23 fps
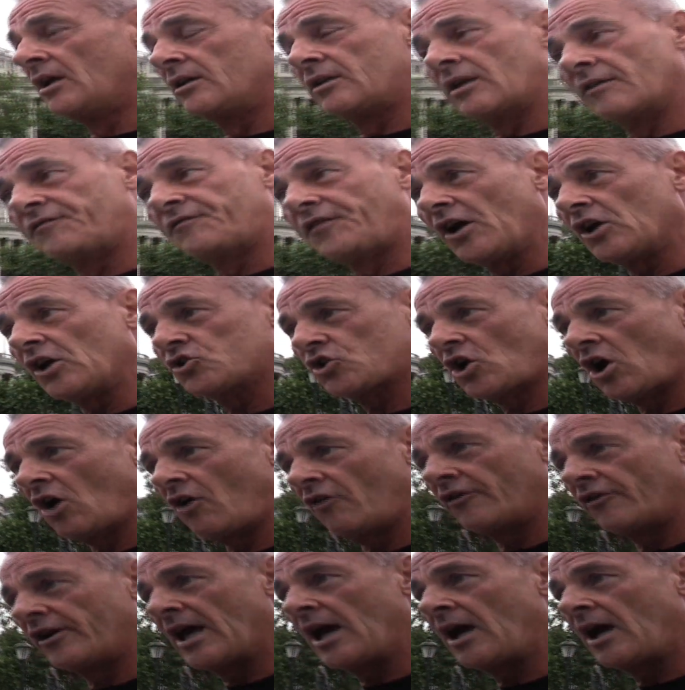the first
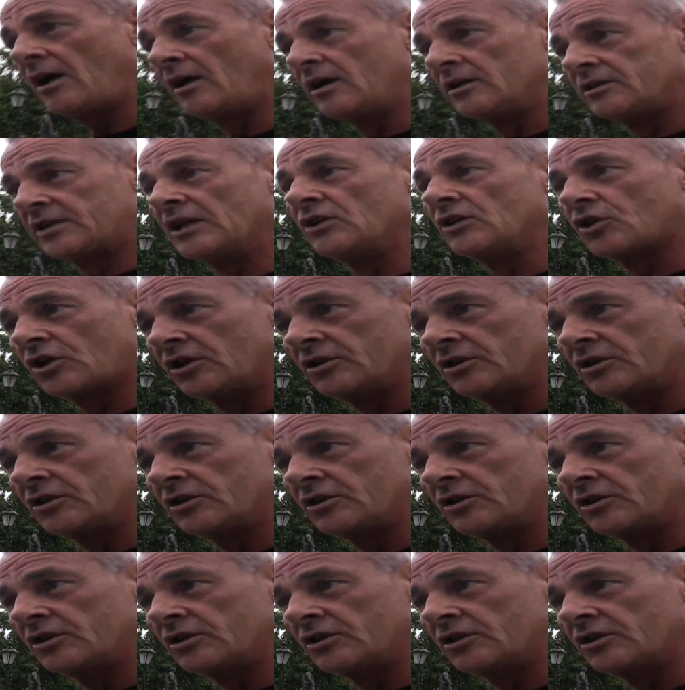coroner didn't